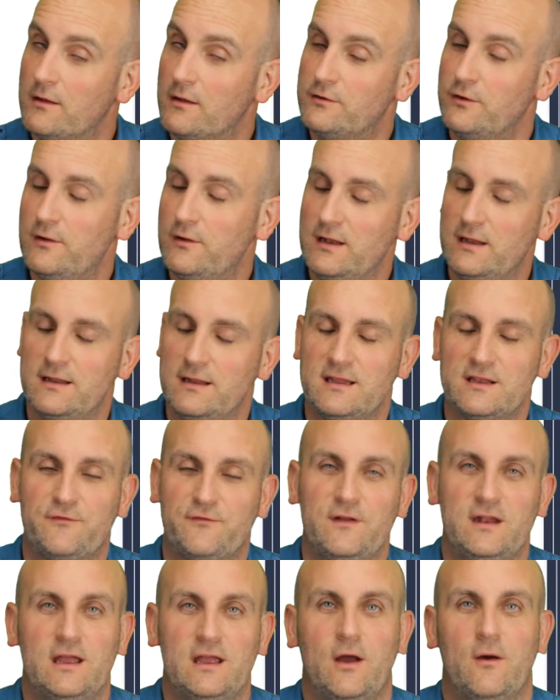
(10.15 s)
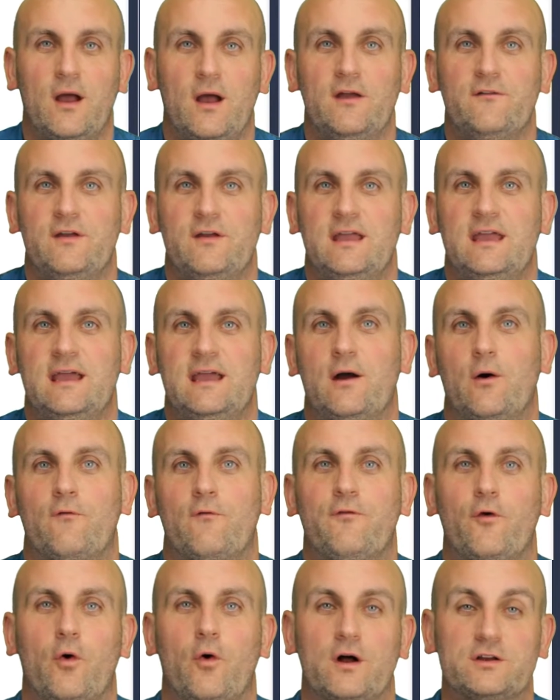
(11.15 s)
Doing this video over here
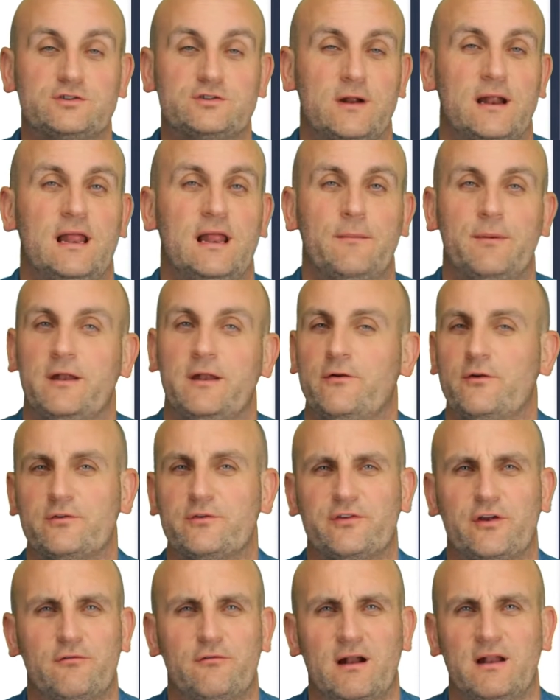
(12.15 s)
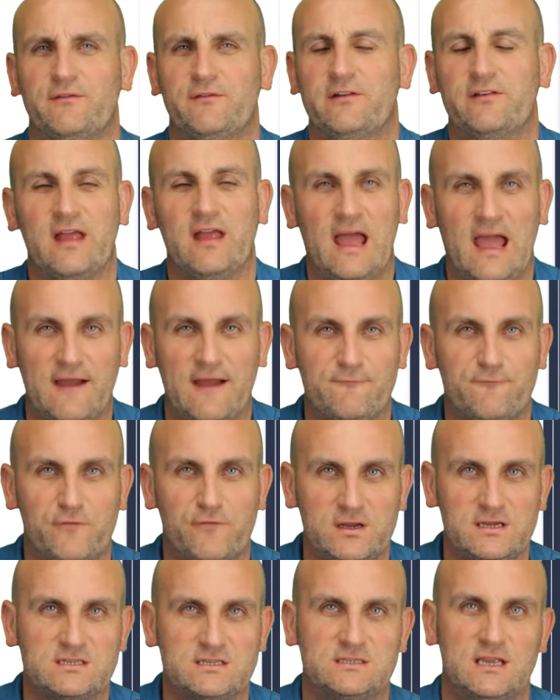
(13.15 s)
for Australia, but it also relevant to
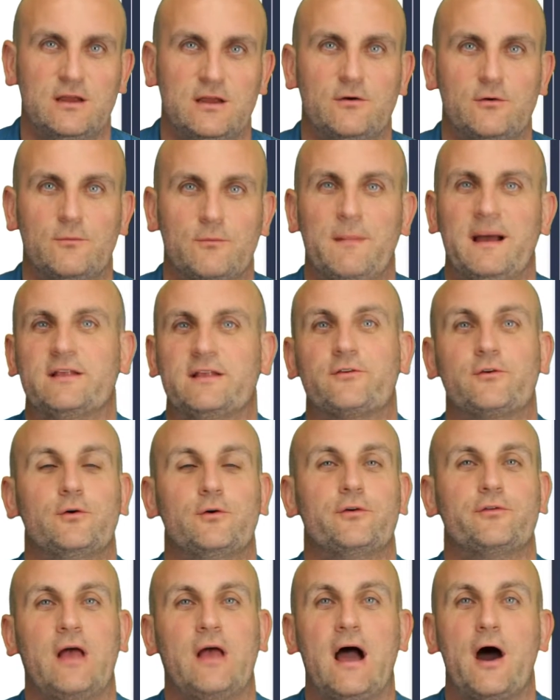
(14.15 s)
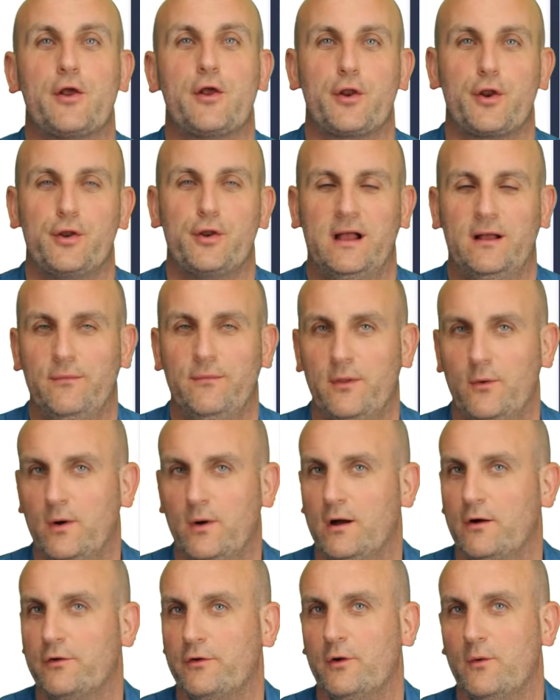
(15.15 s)
every single maths course around the
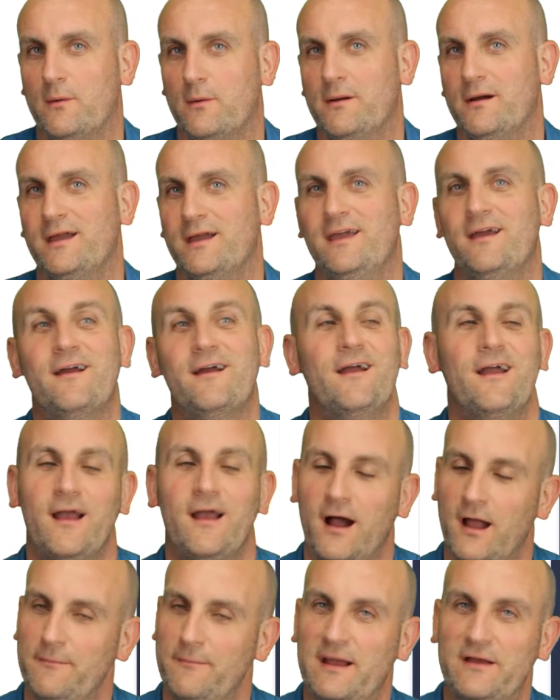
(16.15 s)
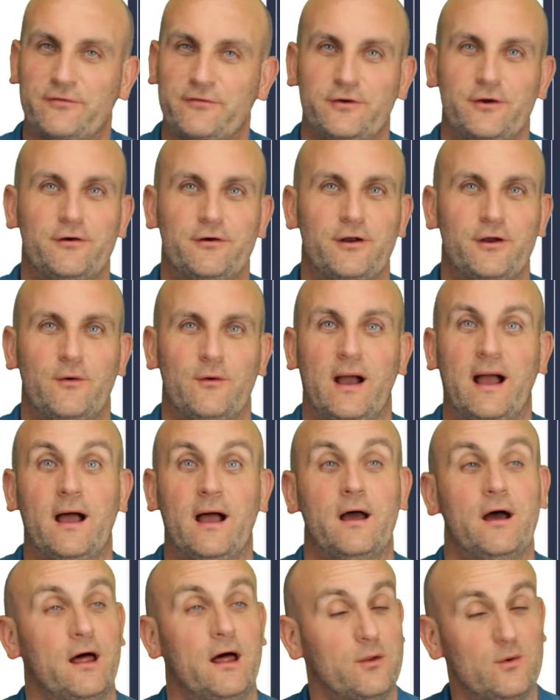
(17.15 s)
world. Who am I? I'm MaffsGuru,
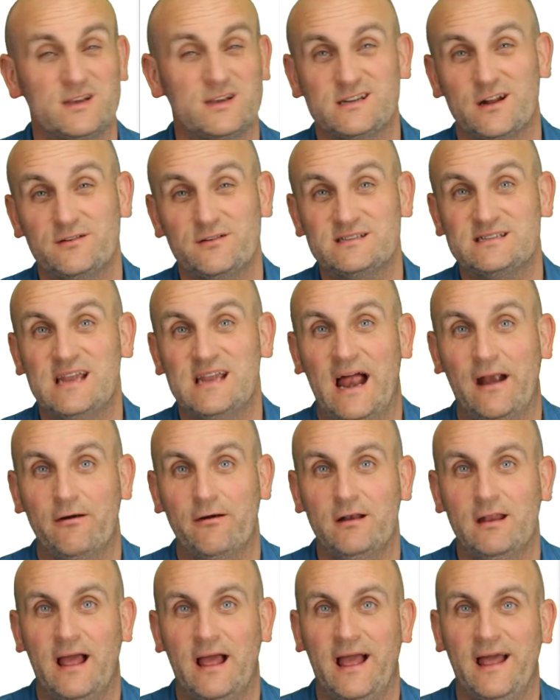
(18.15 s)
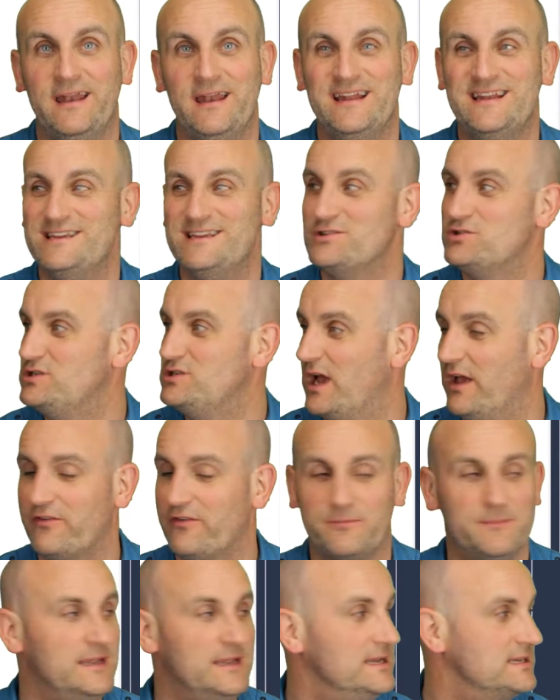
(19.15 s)
otherwise known as Darren, and it is
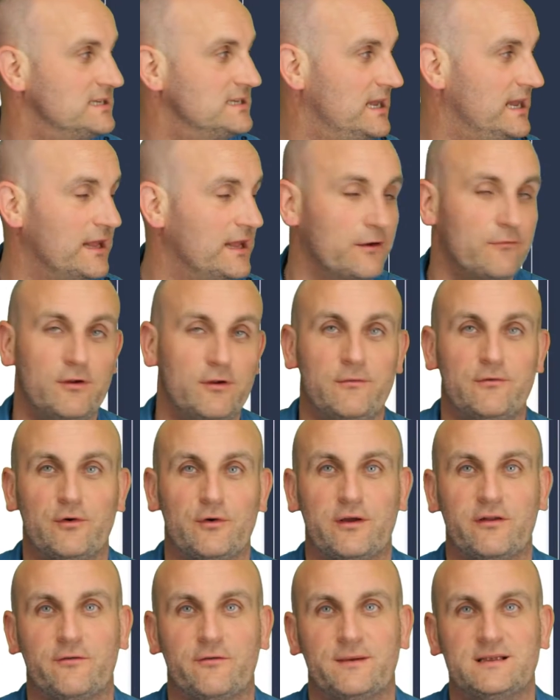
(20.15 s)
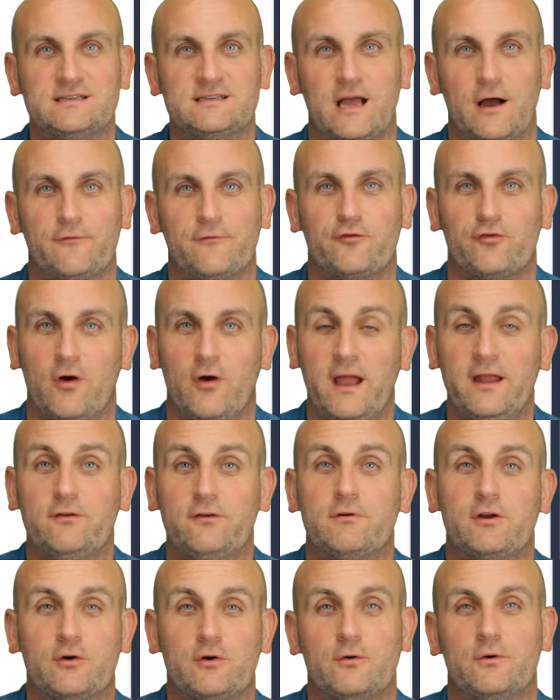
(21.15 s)
just me sitting in a room talking to myself, trying
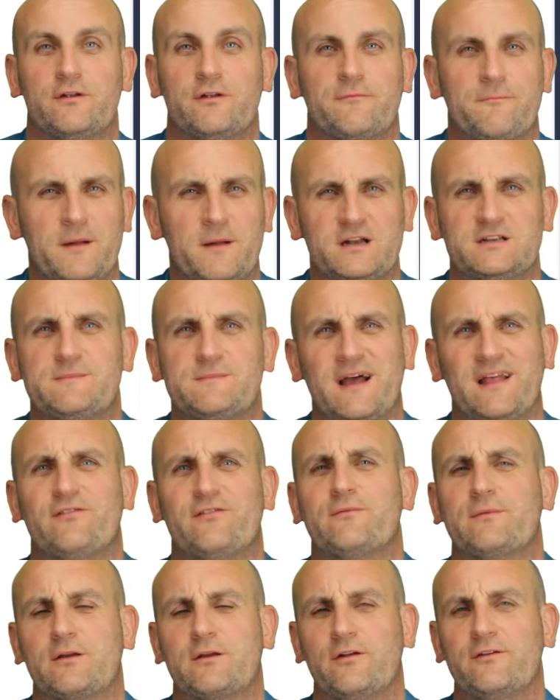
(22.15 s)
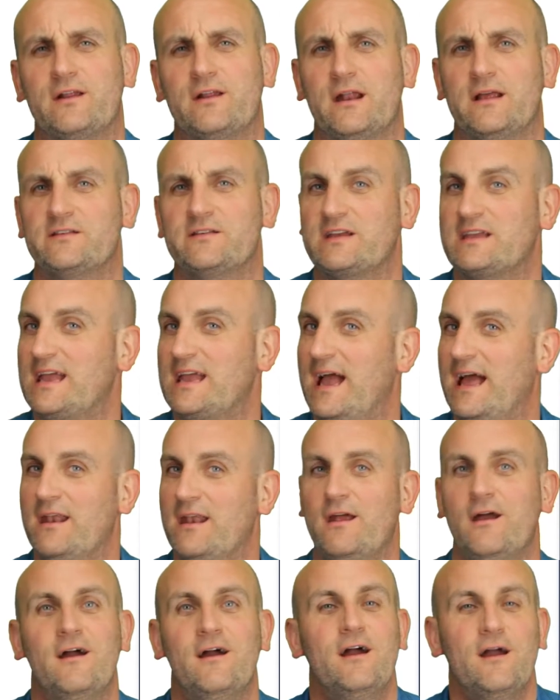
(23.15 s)
to record as much maths content as I
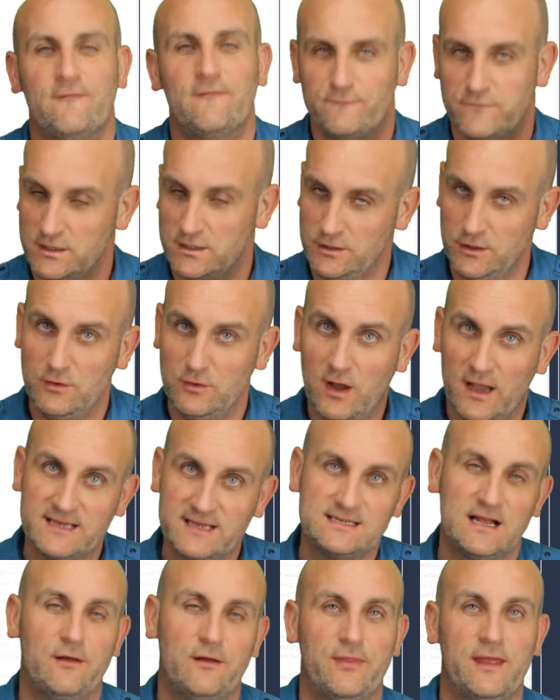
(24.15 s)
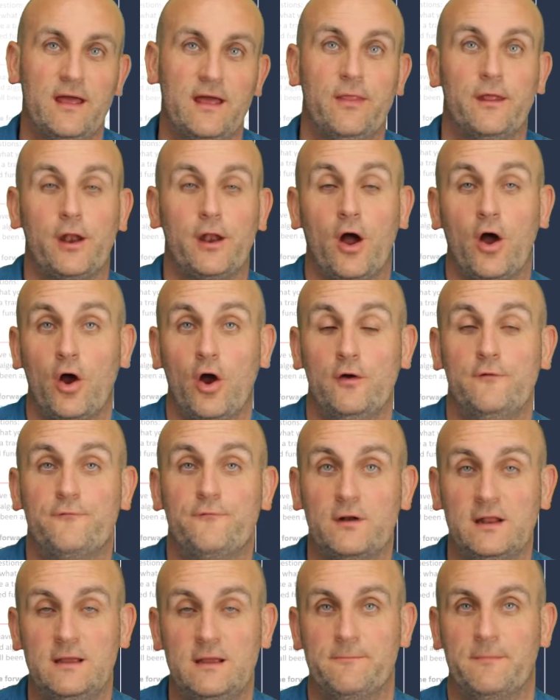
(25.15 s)
can for you guys out there that
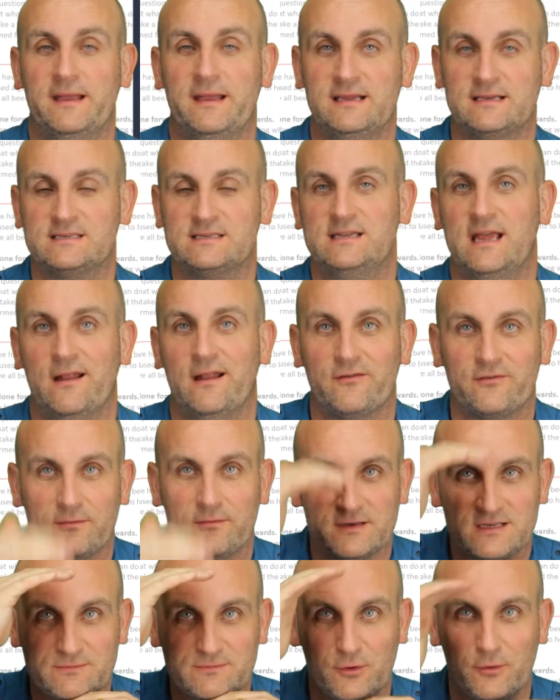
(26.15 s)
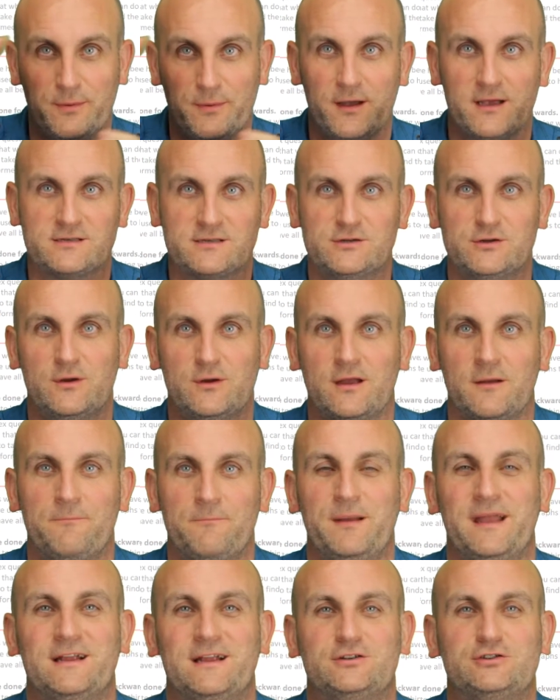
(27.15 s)
hopefully makes sense. I'm a small person doing a
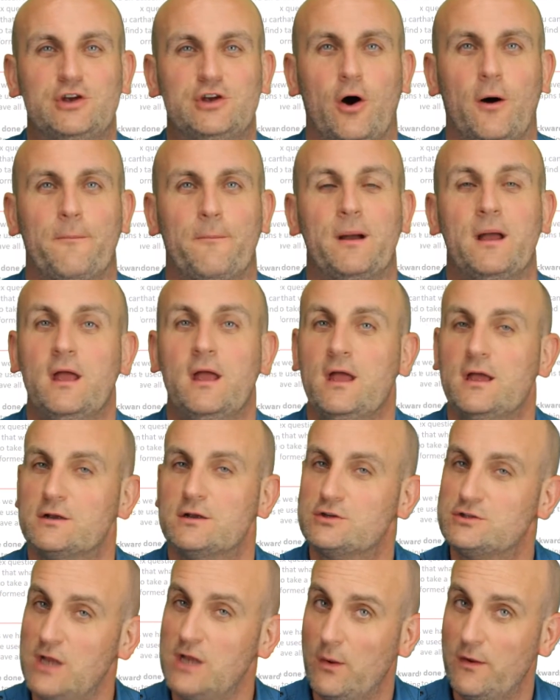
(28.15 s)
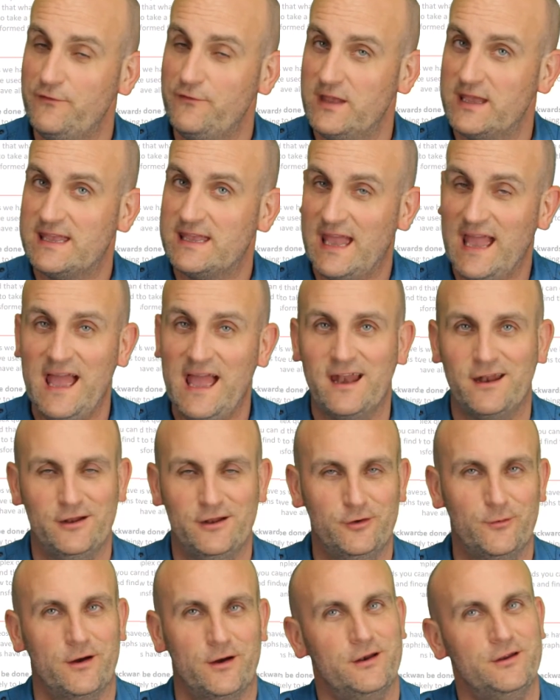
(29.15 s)
big job. So if you can
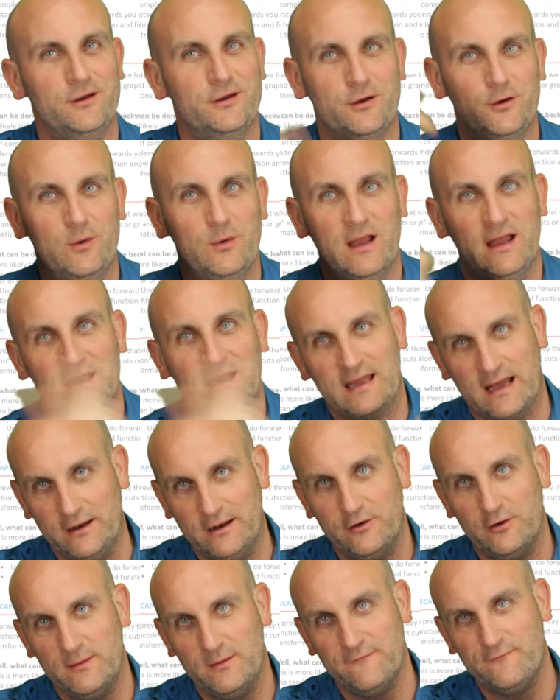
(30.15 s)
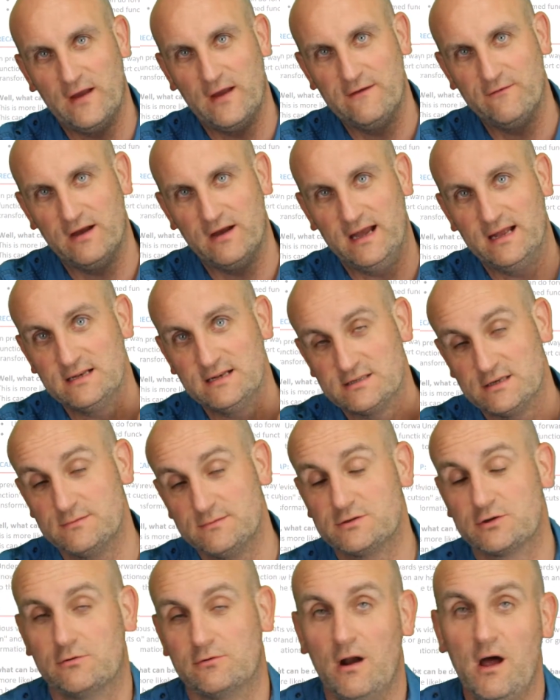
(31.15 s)
and you are new, can you do me a favor and
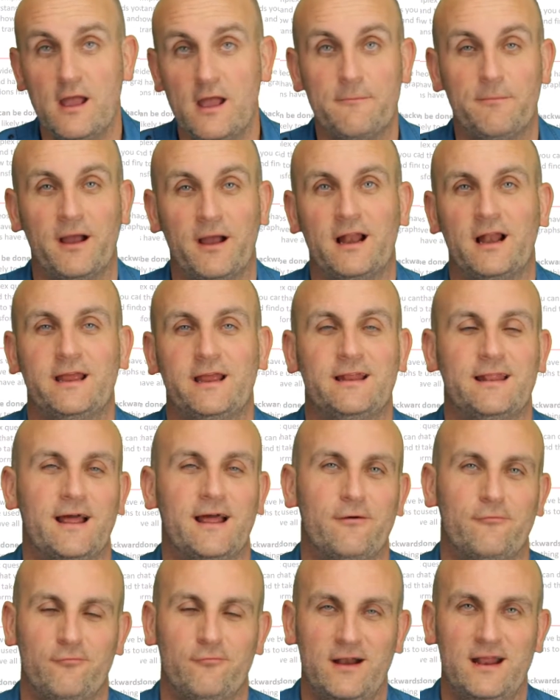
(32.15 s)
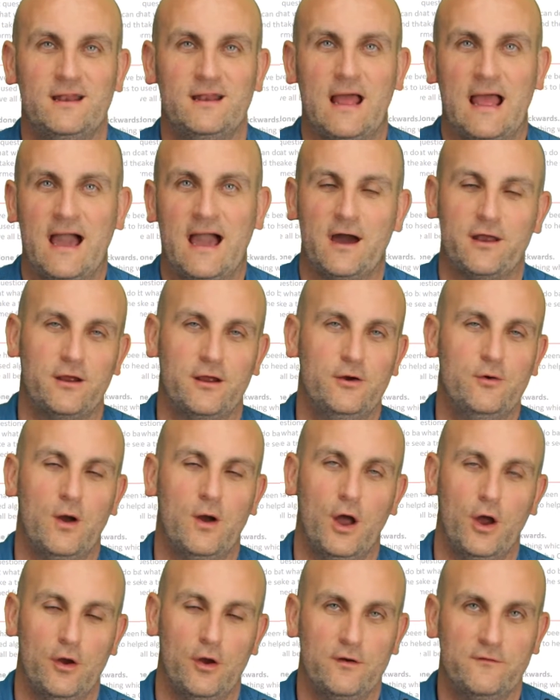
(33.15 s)
subscribe by clicking that red
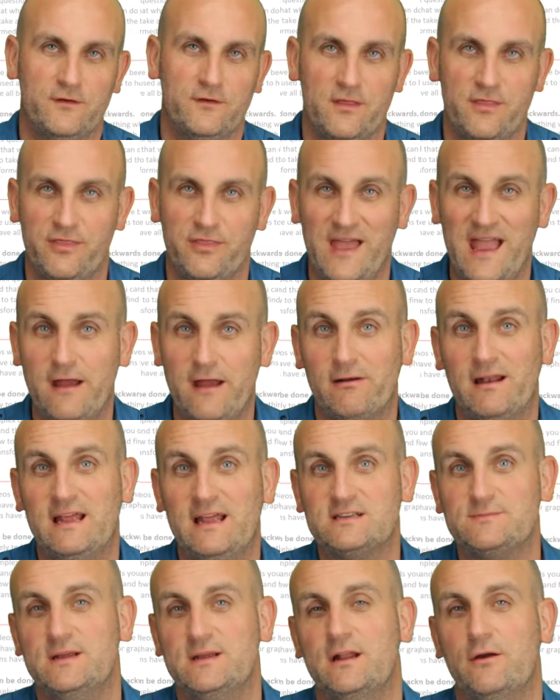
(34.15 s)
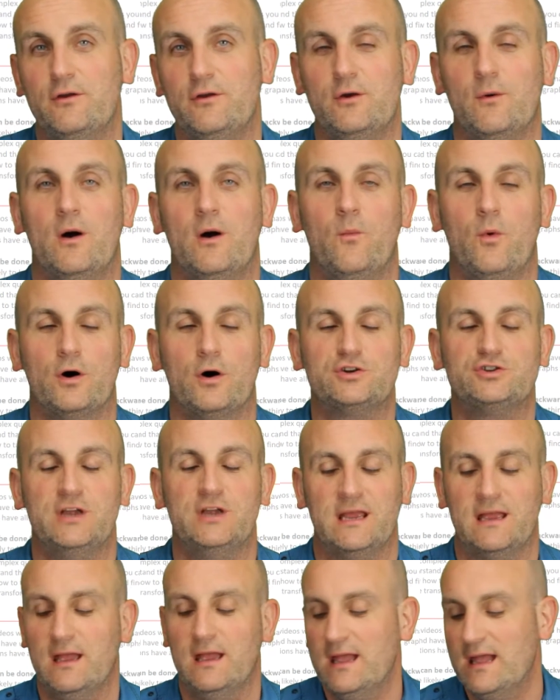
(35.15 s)
arrow over there? It lets me know you are
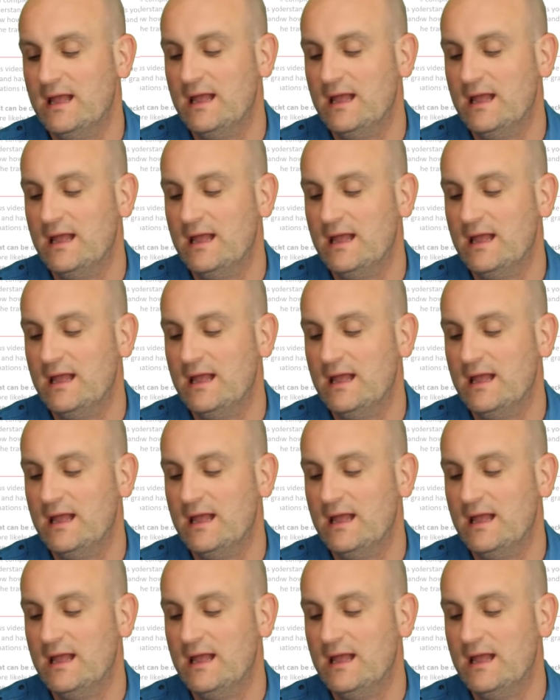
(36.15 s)
watching.